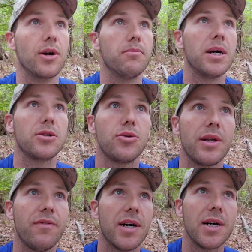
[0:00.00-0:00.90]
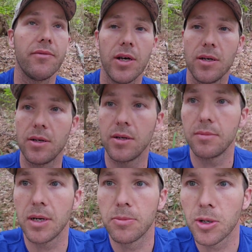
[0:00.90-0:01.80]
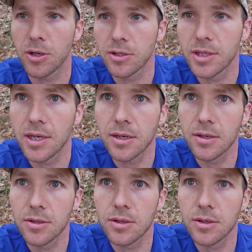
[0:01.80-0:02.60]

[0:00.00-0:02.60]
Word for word: at mile twenty-five. The mile marker's here.